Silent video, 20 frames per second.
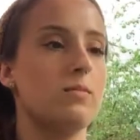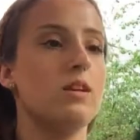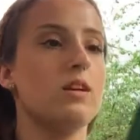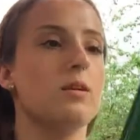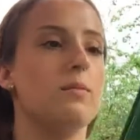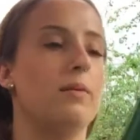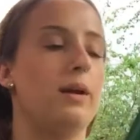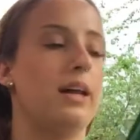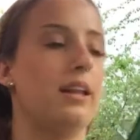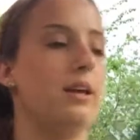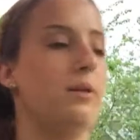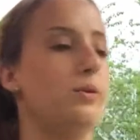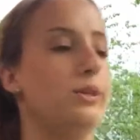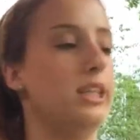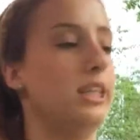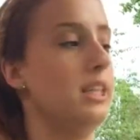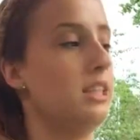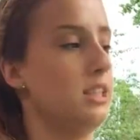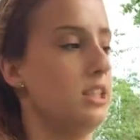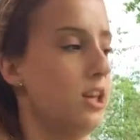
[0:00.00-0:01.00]
But I think we should
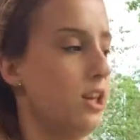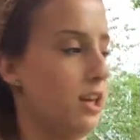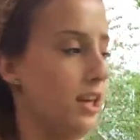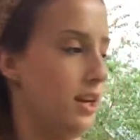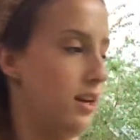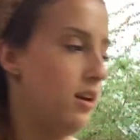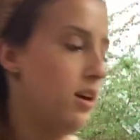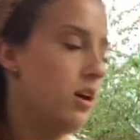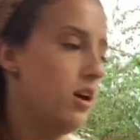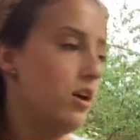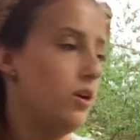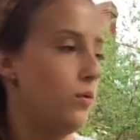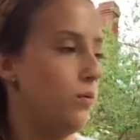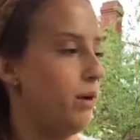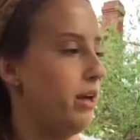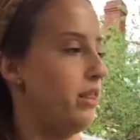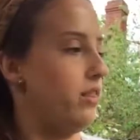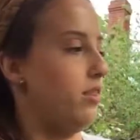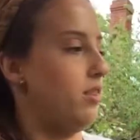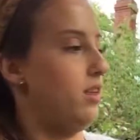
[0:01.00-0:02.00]
get started
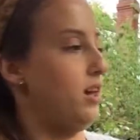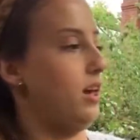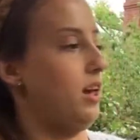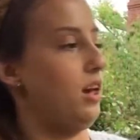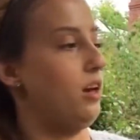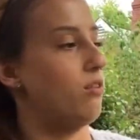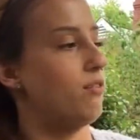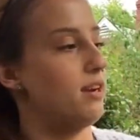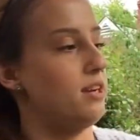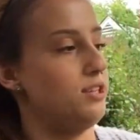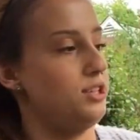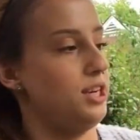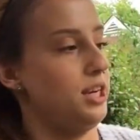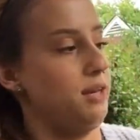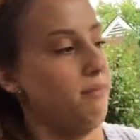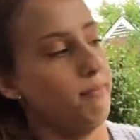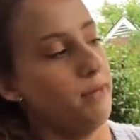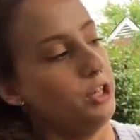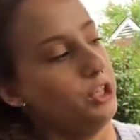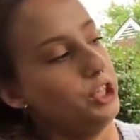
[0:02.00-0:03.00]
with the
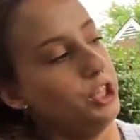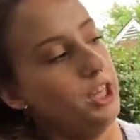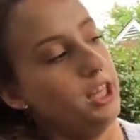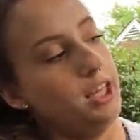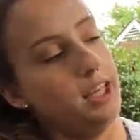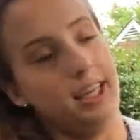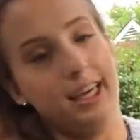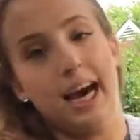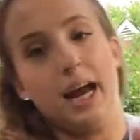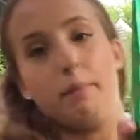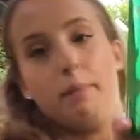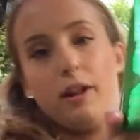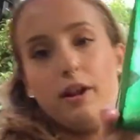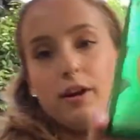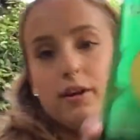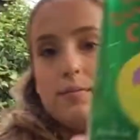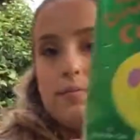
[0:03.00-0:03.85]
crunching, munching caterpillar.